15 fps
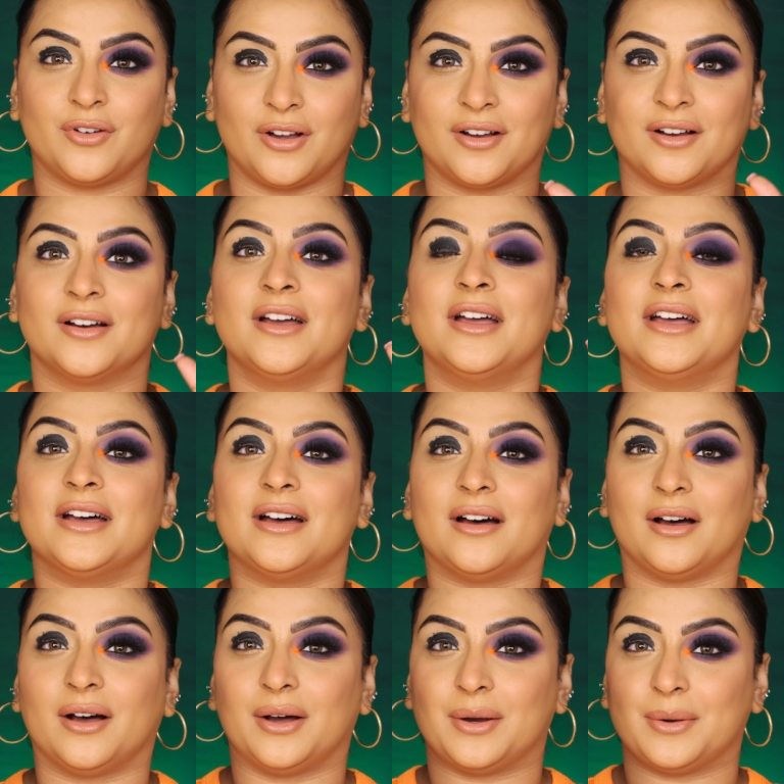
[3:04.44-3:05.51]
a
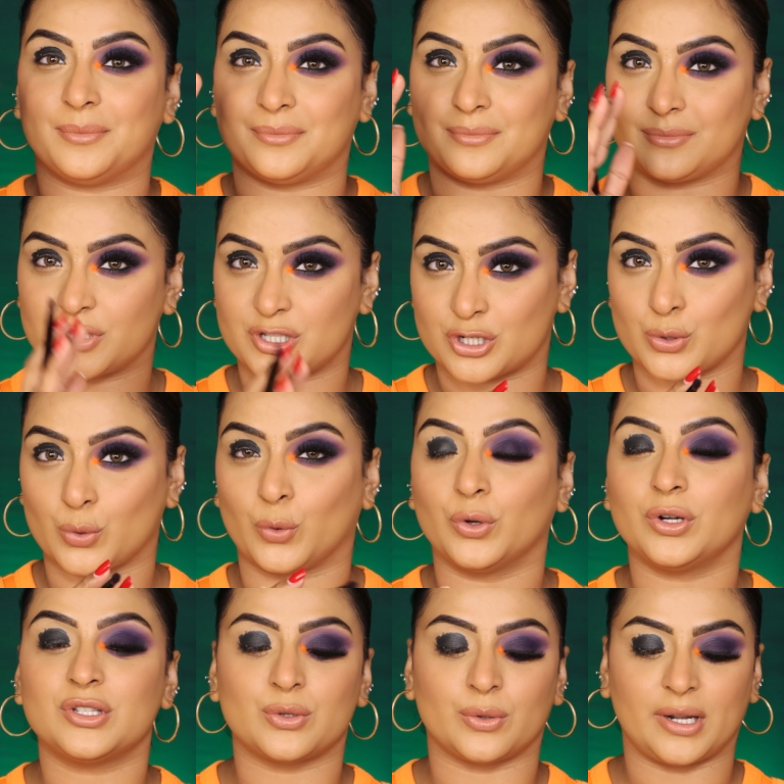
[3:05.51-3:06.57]

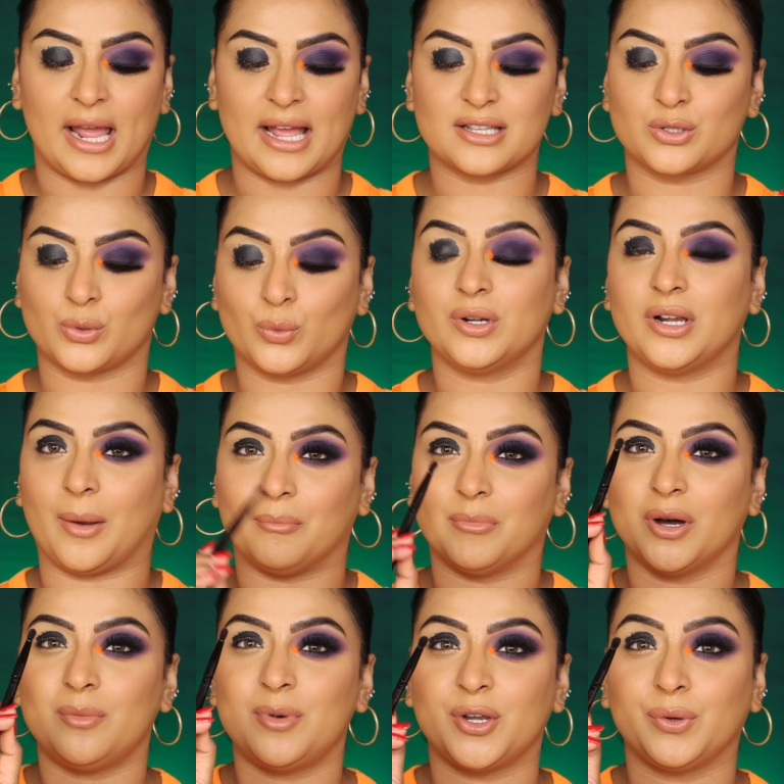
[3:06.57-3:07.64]
store, so it has no
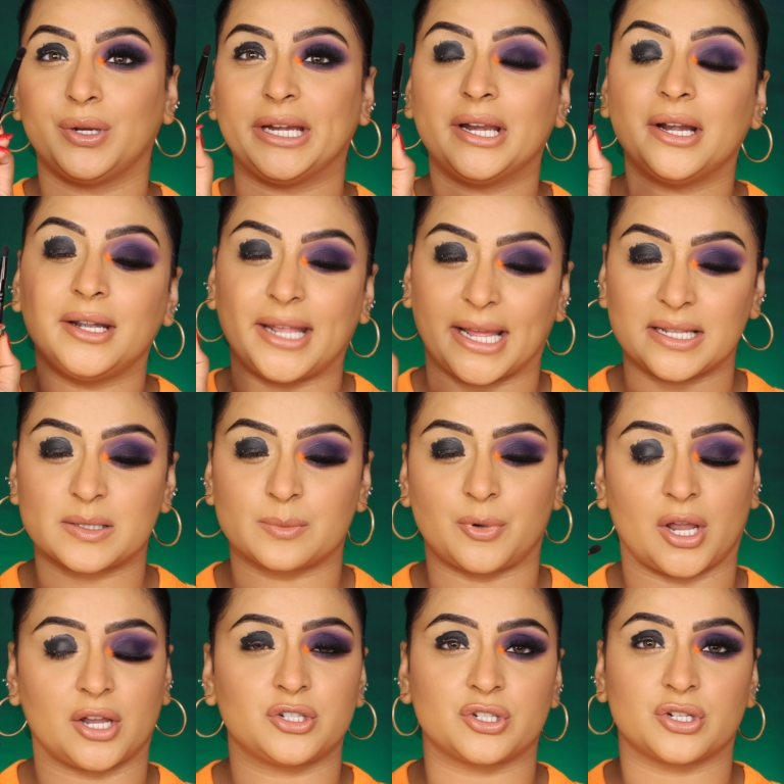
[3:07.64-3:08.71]
number, but you need a dense
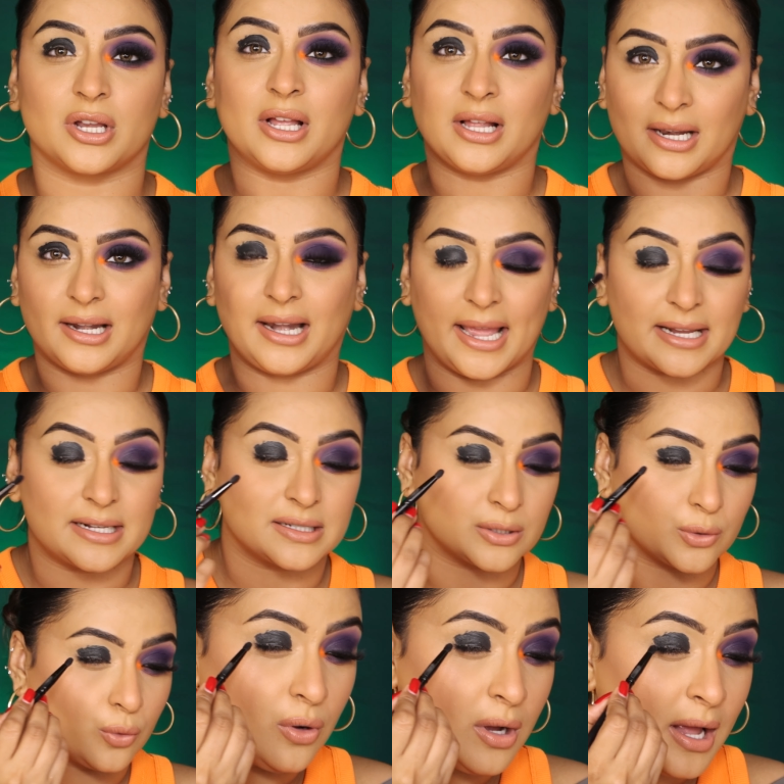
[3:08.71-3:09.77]
brush like
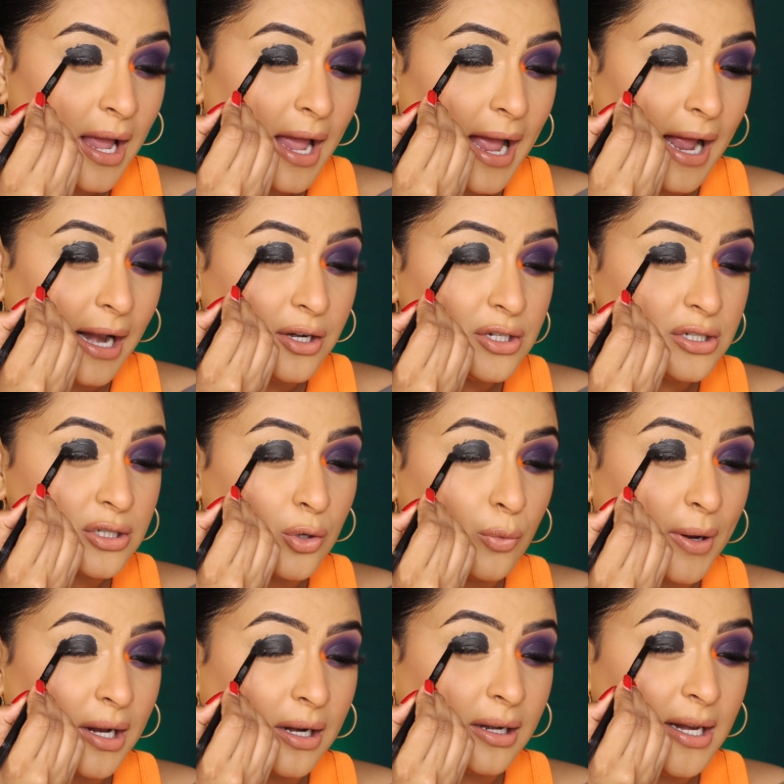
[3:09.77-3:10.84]
so, and just
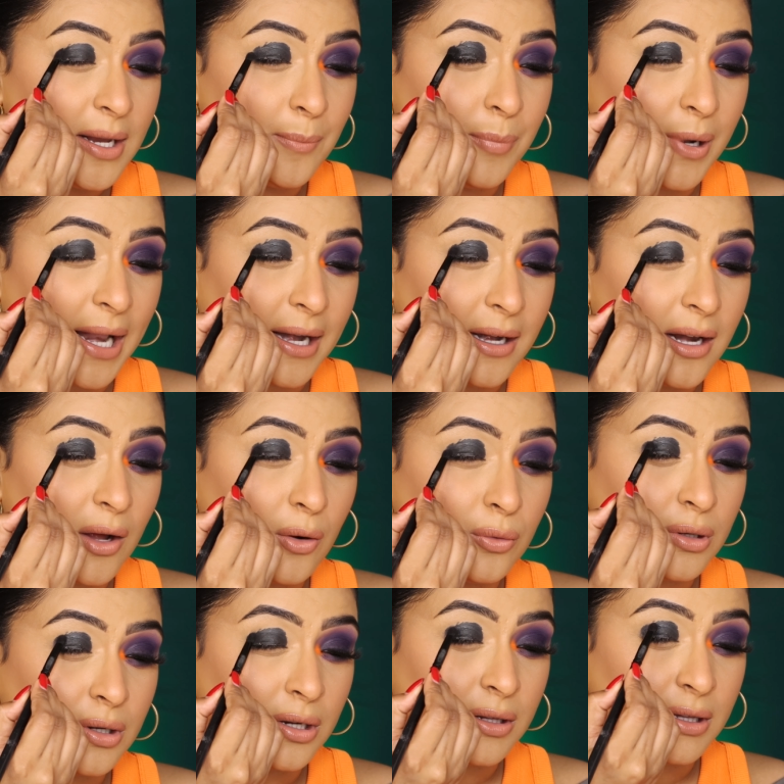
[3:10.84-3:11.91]
quickly blend
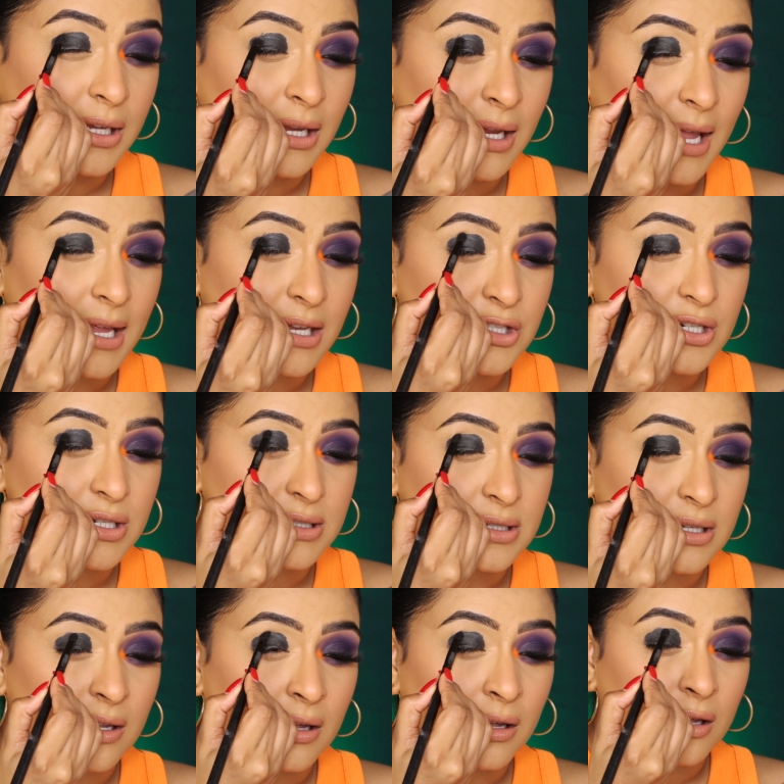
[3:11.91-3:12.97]
out the
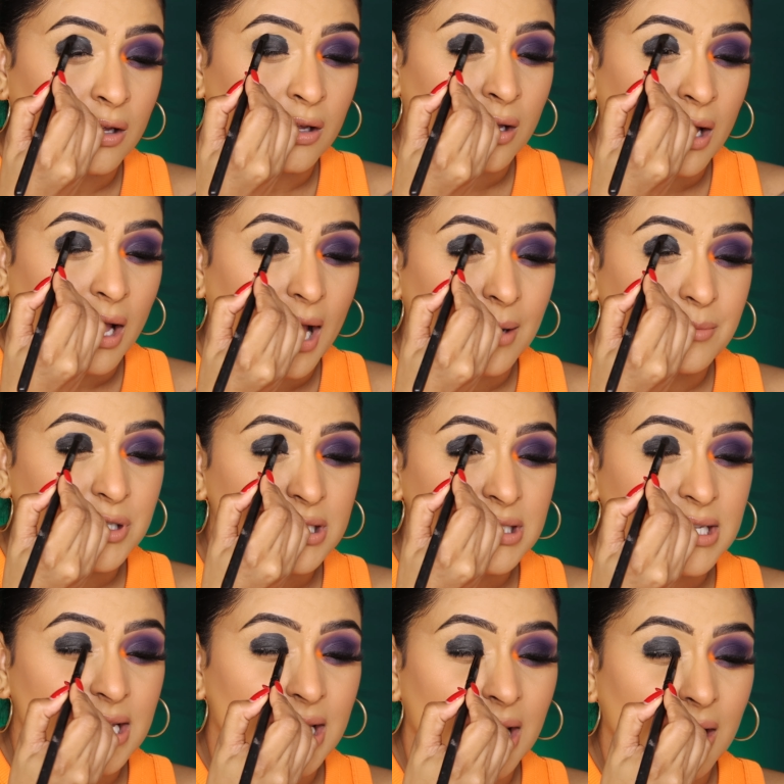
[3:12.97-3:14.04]
edges. I'm
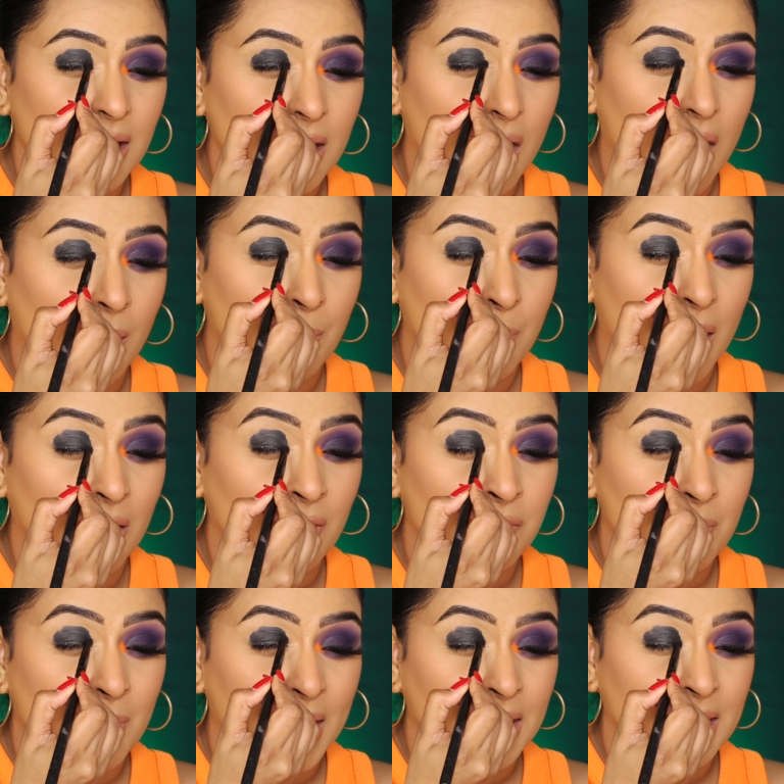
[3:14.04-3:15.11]
just taking it
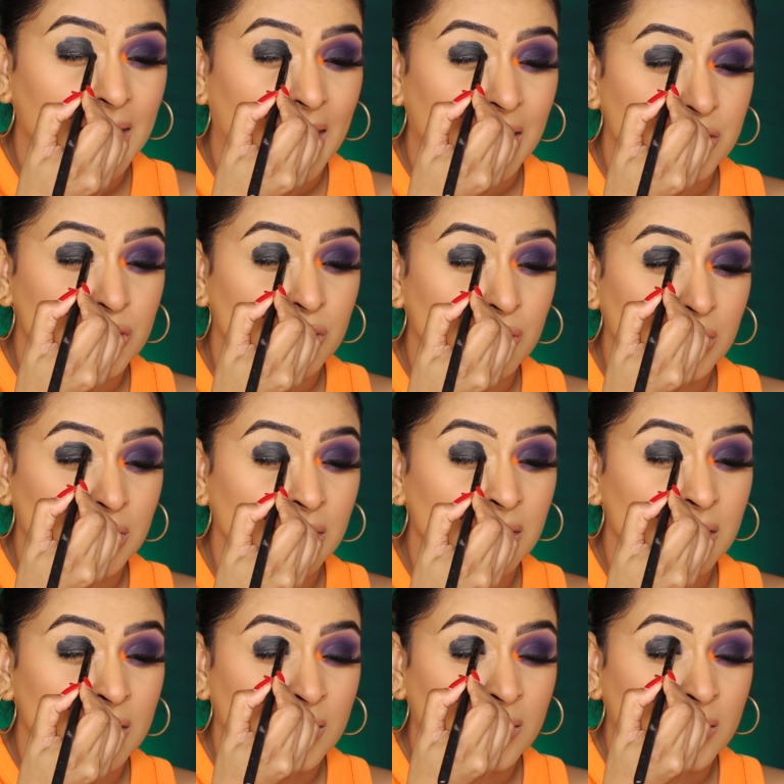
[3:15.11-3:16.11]
above my natural